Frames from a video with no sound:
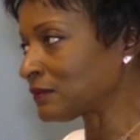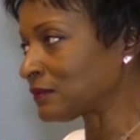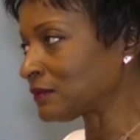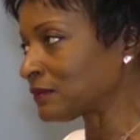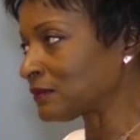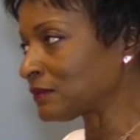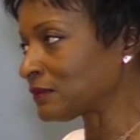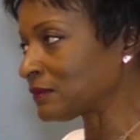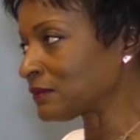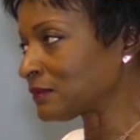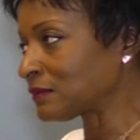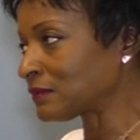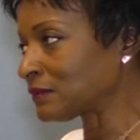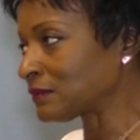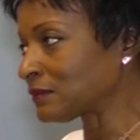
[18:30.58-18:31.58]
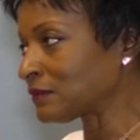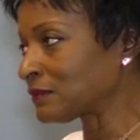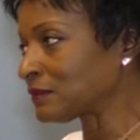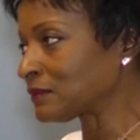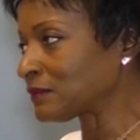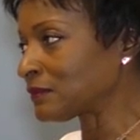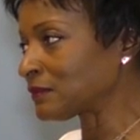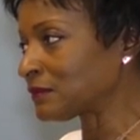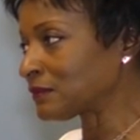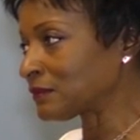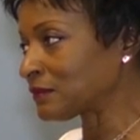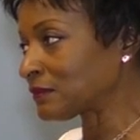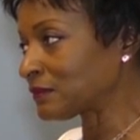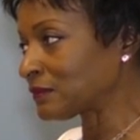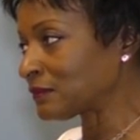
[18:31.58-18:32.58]

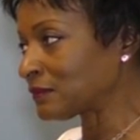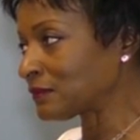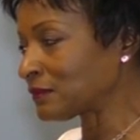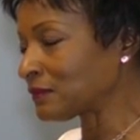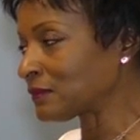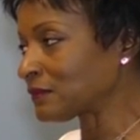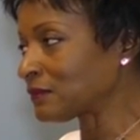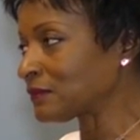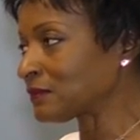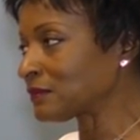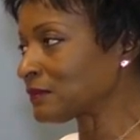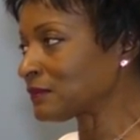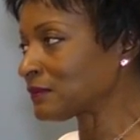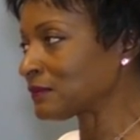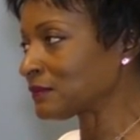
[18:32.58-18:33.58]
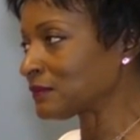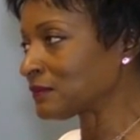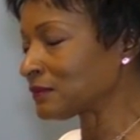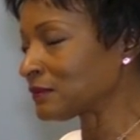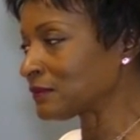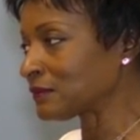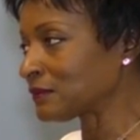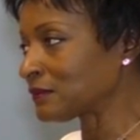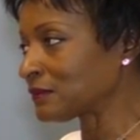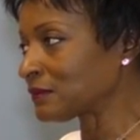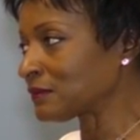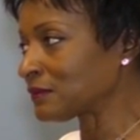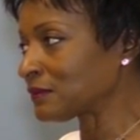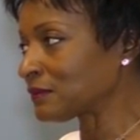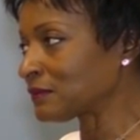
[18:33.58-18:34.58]

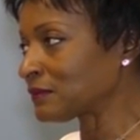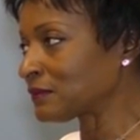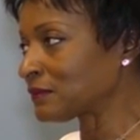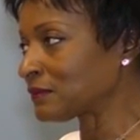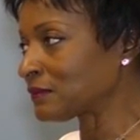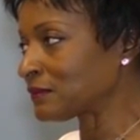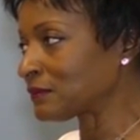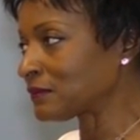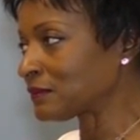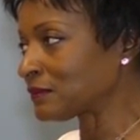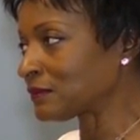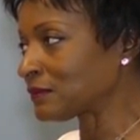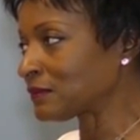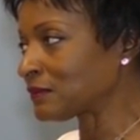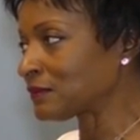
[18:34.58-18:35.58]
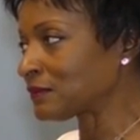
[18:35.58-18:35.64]
[no speech]